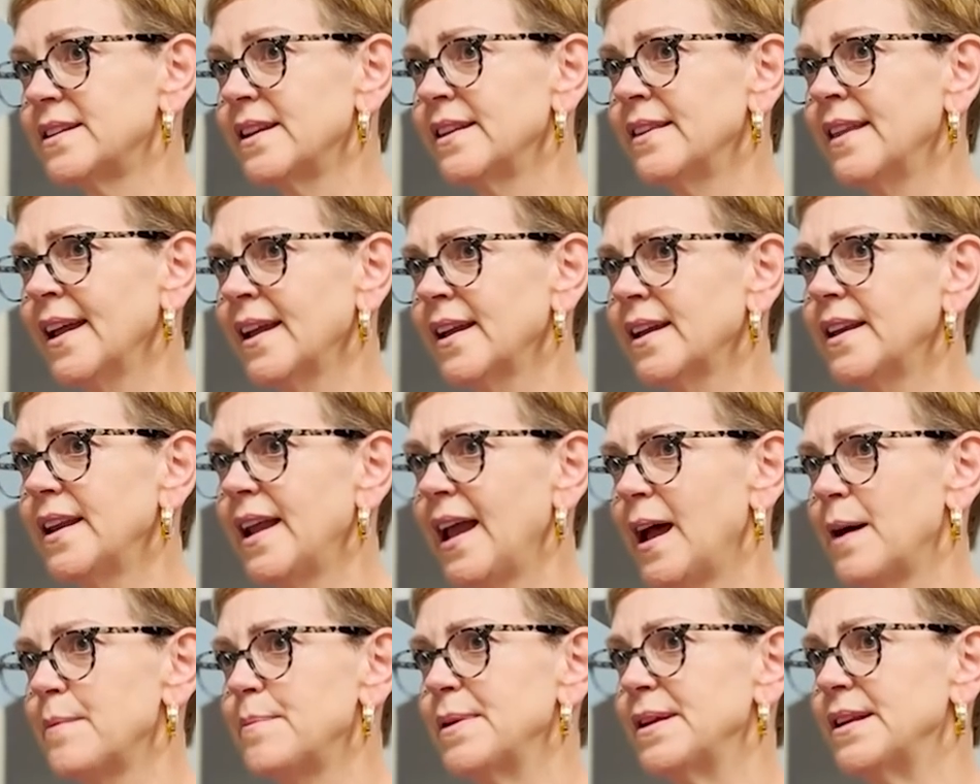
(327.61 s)
And that can
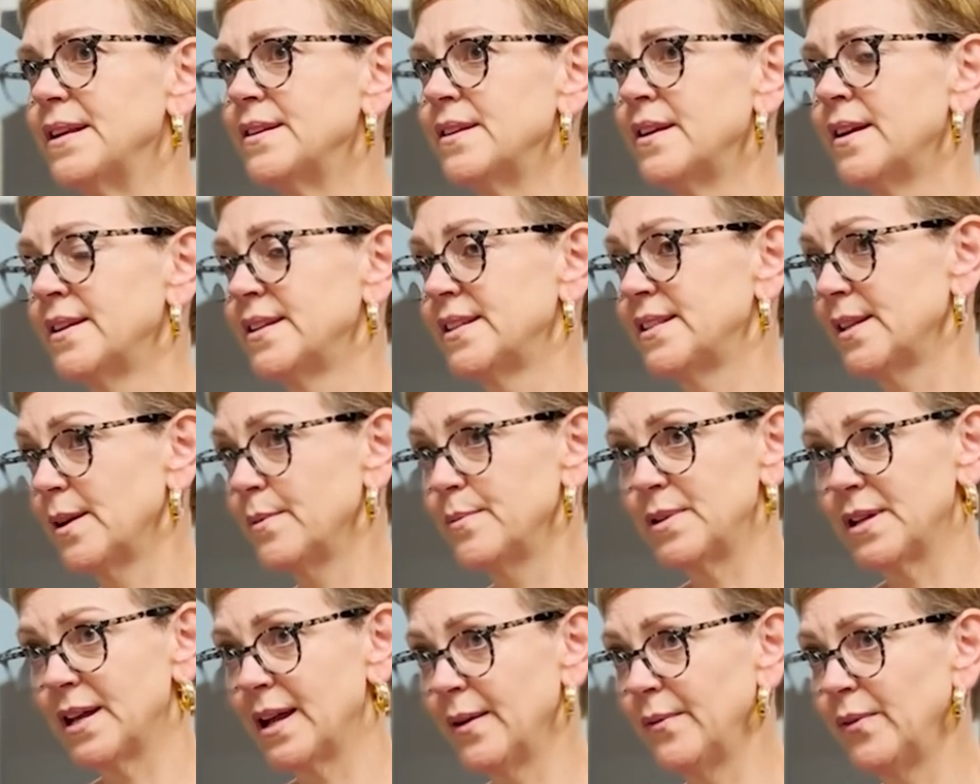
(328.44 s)
happen
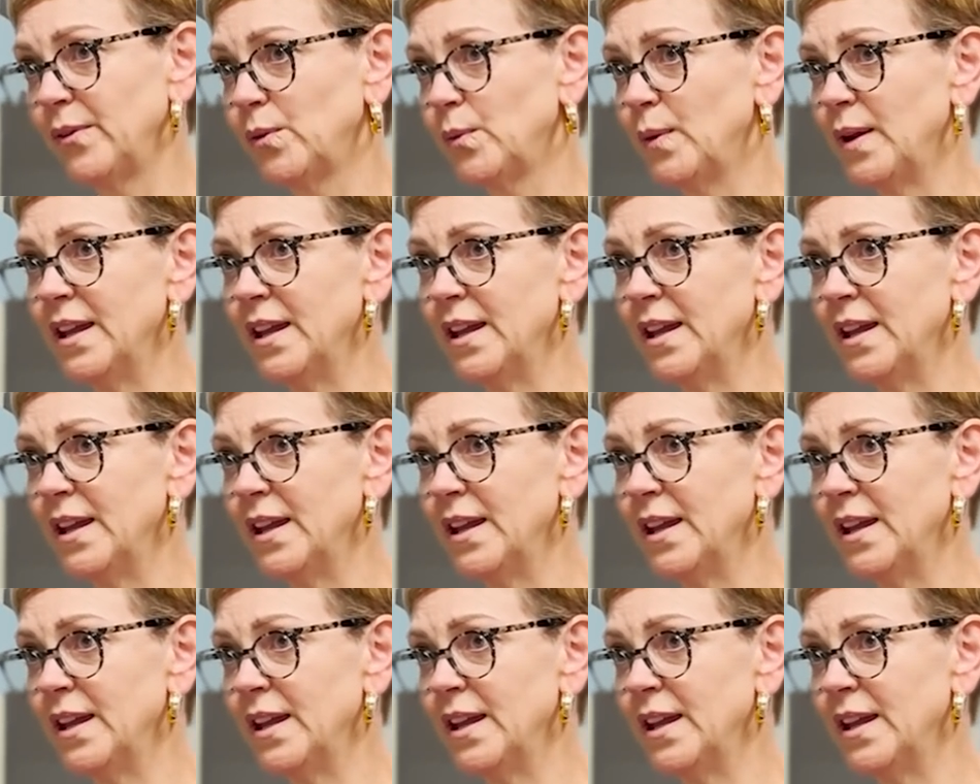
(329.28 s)
sometimes.